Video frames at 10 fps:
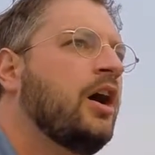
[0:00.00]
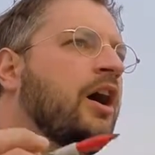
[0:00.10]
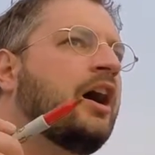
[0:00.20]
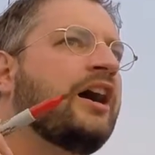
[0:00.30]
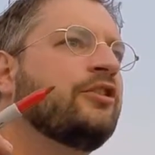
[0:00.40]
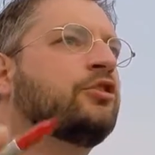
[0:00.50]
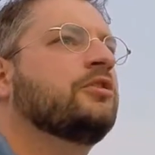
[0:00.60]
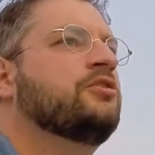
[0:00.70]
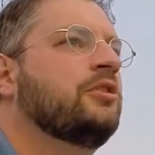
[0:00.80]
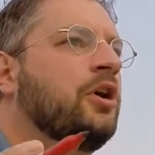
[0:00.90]
I'd
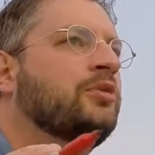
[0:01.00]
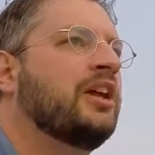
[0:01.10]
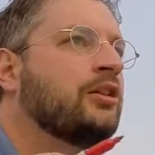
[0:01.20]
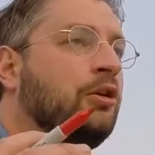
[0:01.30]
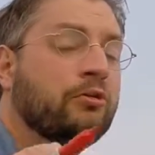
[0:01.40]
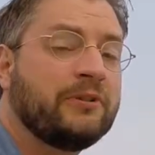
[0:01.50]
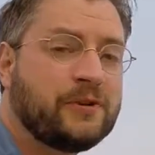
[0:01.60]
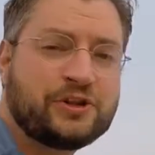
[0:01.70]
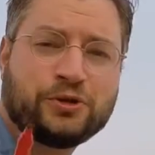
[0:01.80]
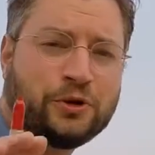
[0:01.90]
encourage you to go take a little refresher.